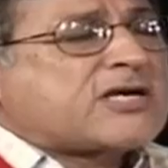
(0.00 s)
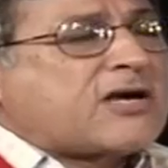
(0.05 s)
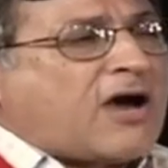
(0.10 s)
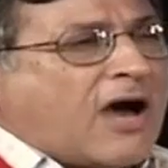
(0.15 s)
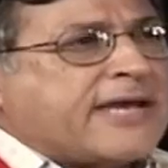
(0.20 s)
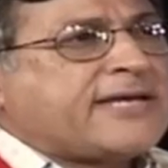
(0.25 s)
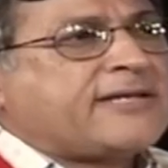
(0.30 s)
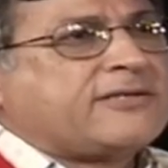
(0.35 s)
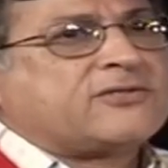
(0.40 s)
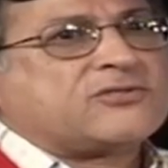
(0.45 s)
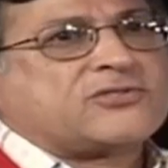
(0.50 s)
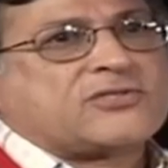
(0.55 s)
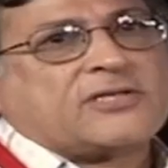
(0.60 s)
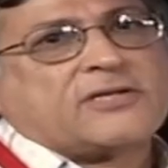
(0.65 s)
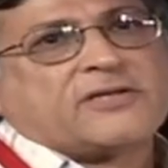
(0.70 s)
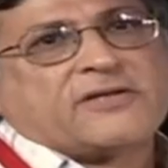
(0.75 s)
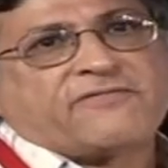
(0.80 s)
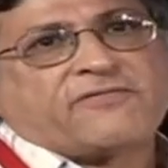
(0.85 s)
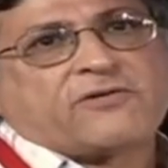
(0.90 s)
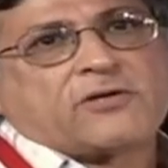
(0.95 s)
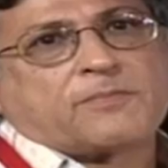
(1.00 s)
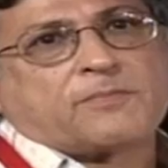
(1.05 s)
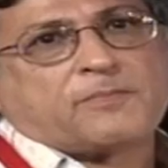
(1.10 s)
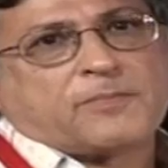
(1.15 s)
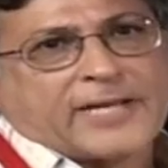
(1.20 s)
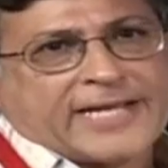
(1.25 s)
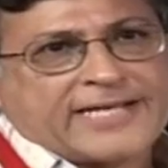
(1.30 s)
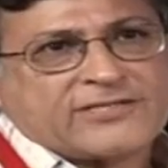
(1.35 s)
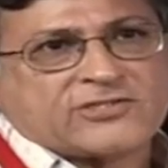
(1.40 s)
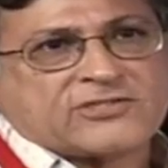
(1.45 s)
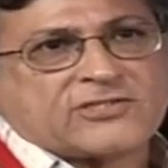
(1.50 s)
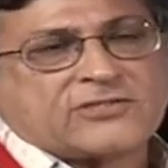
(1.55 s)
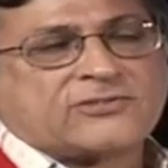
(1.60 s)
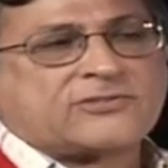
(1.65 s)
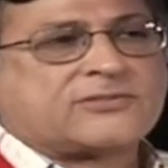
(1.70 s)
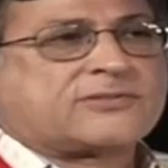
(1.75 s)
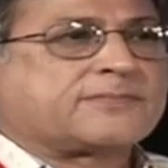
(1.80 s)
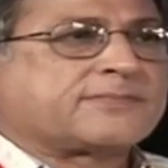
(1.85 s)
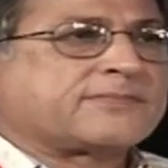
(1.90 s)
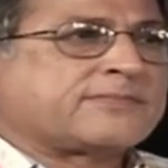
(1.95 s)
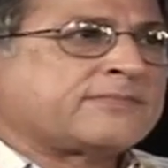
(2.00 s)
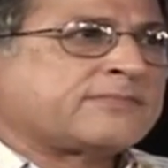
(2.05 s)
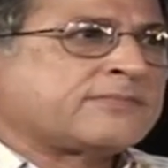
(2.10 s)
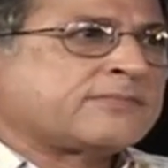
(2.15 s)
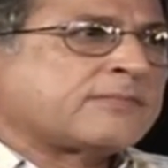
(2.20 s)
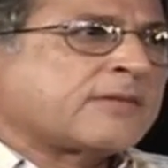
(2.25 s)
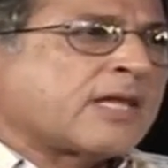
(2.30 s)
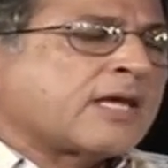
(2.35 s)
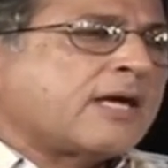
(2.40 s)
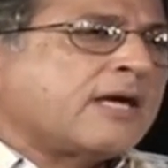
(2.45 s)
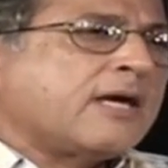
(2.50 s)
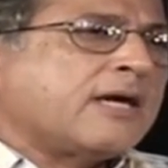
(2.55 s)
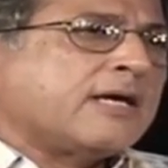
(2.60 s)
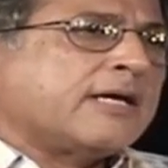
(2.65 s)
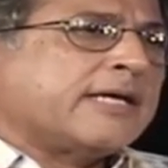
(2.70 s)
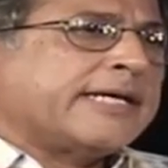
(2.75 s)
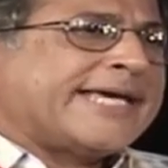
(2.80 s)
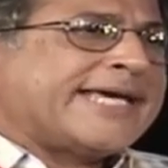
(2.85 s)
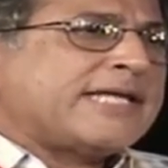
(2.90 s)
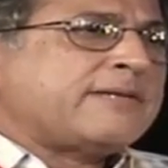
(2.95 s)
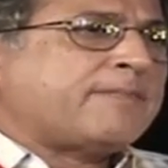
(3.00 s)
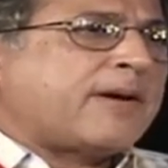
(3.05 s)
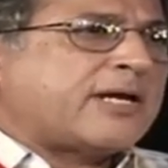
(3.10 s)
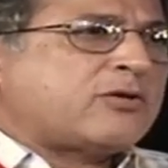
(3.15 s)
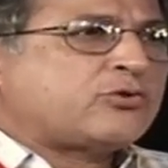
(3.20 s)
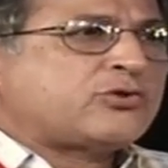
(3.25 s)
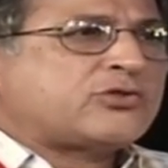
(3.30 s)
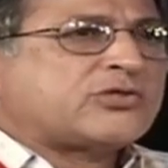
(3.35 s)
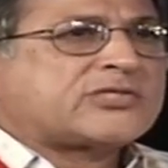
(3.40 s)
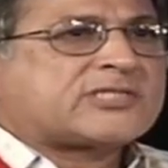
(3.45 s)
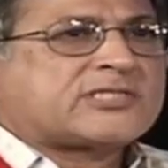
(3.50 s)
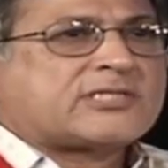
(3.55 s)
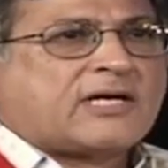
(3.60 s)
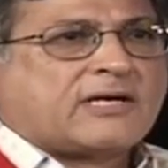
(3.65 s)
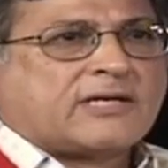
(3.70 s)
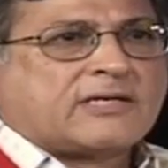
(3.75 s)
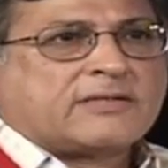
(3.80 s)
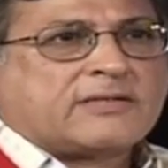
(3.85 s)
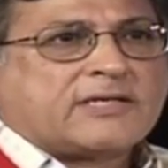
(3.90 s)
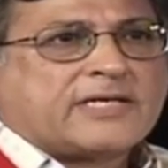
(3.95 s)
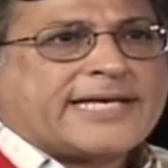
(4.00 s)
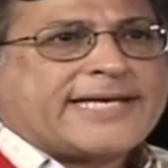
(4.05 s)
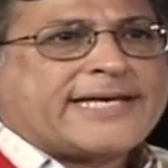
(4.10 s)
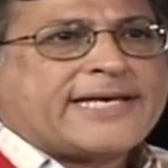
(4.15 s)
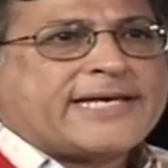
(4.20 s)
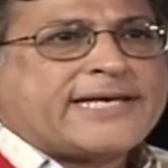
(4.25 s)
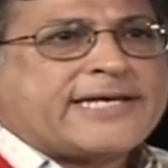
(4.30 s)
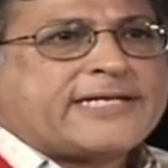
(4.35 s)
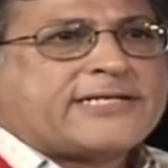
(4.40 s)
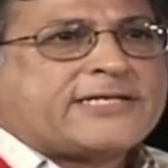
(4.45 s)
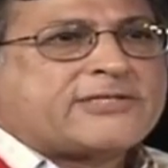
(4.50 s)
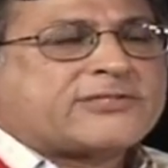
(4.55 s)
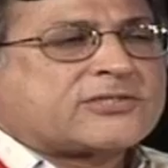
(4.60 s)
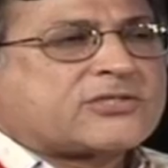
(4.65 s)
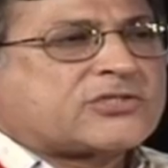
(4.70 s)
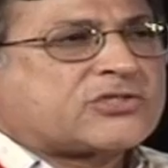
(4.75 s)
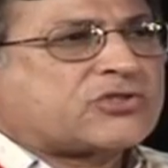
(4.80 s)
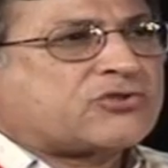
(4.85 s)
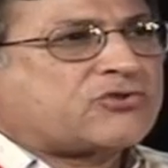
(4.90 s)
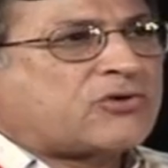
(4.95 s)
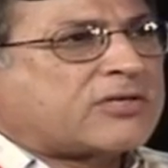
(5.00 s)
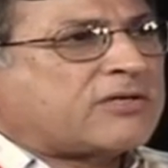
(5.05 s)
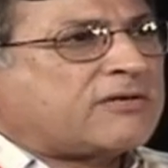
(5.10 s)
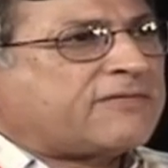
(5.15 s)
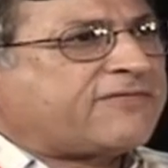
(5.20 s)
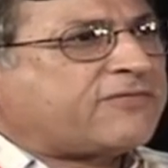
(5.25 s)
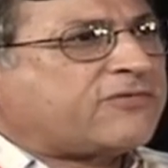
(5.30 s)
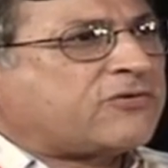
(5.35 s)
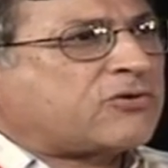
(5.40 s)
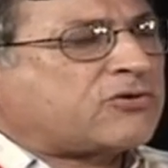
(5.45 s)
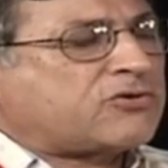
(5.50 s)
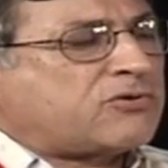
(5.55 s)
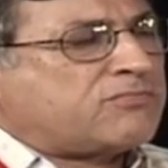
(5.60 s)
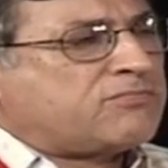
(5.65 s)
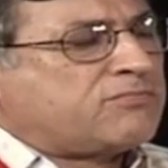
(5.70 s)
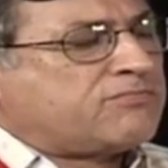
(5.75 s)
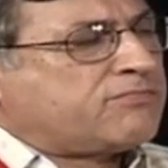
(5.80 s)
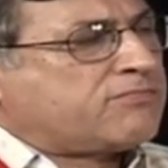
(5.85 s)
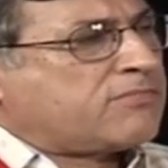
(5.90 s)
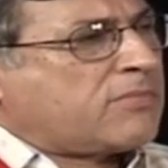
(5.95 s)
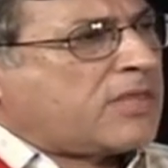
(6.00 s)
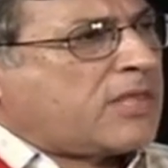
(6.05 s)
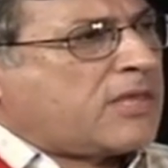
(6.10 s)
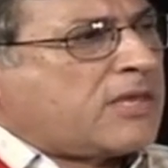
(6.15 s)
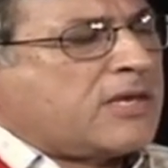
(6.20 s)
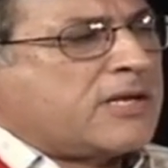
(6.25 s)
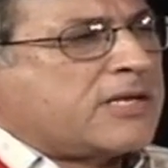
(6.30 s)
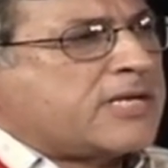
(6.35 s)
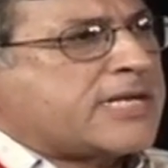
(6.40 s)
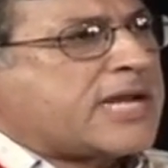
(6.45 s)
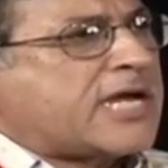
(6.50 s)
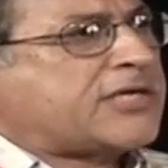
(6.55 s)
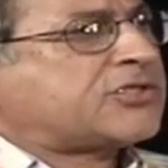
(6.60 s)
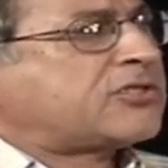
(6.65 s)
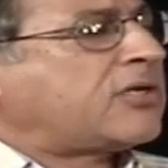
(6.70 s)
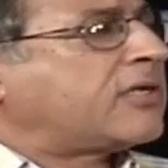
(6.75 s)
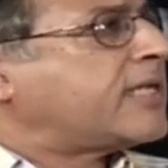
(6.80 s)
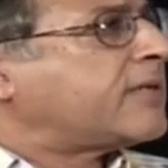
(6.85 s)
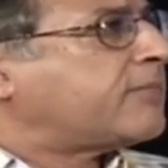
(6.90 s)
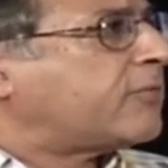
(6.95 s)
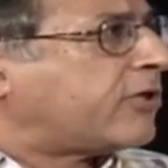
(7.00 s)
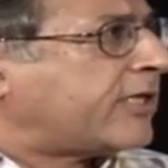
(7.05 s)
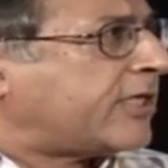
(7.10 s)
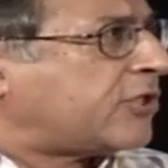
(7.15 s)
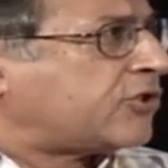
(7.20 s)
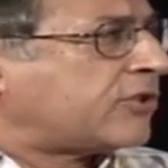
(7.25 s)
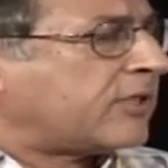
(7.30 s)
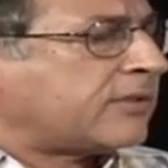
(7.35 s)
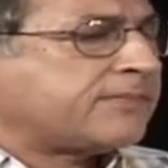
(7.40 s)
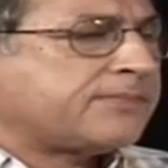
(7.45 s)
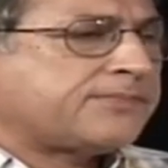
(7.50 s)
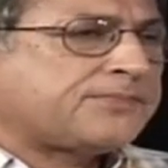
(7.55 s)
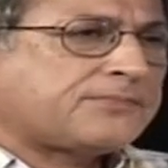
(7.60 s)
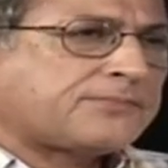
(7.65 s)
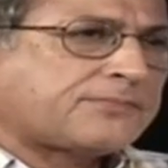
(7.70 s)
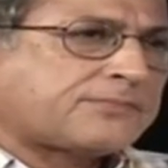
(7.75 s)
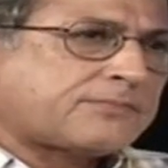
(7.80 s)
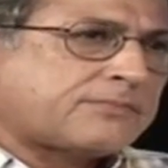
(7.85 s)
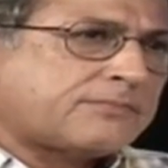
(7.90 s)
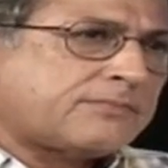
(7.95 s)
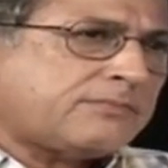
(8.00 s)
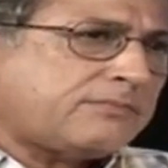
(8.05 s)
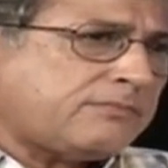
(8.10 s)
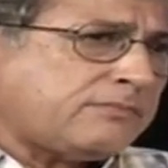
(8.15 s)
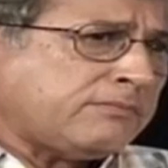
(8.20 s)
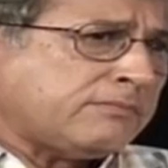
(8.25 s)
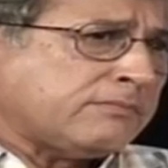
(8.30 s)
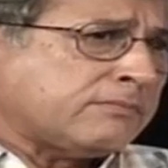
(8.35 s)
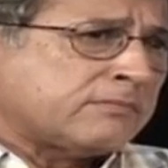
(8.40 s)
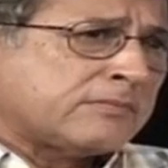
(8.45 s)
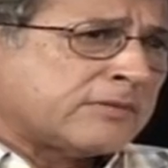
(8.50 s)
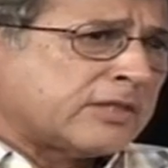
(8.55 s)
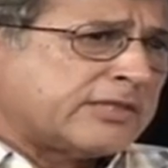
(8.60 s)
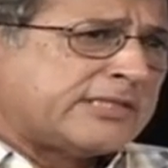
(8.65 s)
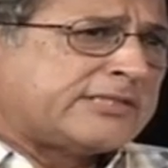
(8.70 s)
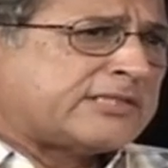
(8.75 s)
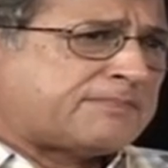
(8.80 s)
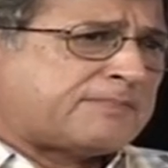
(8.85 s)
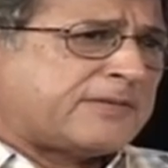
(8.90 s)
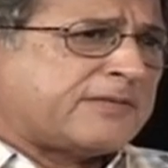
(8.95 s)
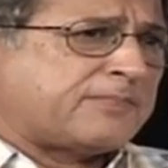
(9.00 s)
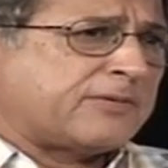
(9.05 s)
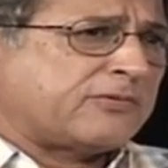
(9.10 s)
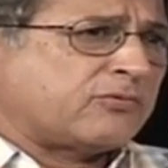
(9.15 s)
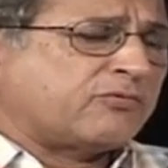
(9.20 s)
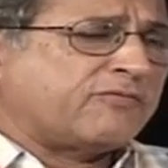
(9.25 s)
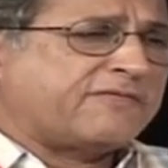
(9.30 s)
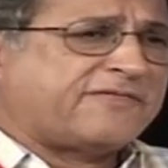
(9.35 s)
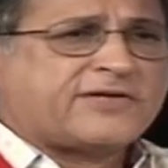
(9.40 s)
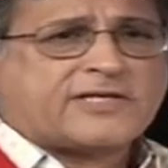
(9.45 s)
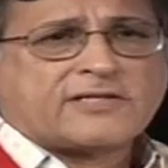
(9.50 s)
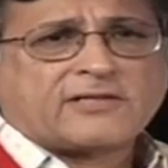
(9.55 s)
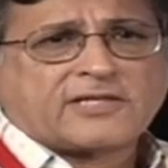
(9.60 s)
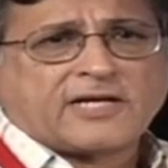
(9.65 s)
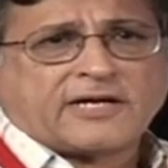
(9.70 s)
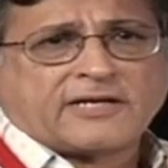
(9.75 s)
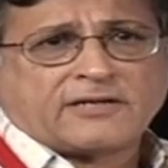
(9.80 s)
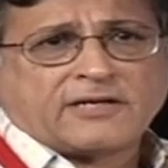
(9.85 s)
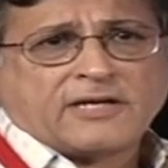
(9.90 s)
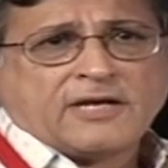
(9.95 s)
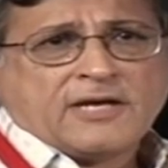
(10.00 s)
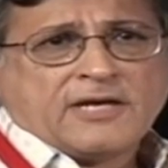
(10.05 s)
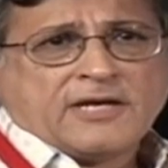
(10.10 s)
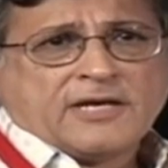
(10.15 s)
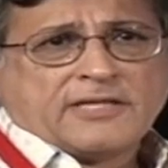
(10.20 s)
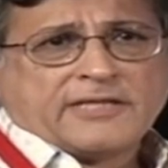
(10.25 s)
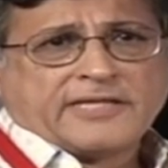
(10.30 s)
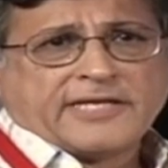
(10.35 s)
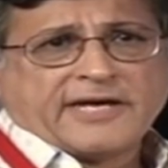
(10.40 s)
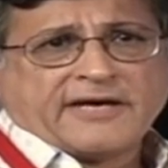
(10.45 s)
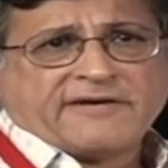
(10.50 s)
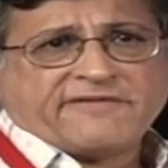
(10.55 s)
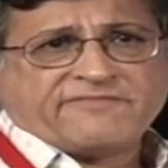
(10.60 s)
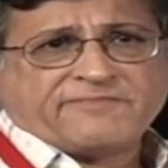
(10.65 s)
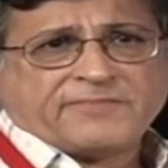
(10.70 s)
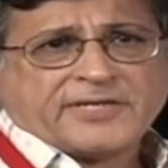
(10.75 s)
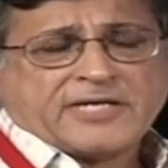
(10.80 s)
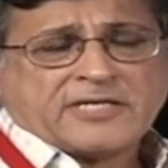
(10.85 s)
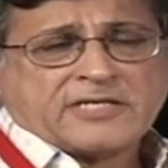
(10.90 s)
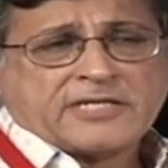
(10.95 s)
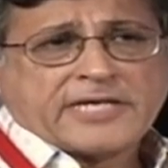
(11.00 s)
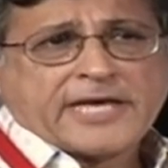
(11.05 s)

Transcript: kinds in different places. In Balochistan, it is a struggle for national liberation. These are people who feel that they have been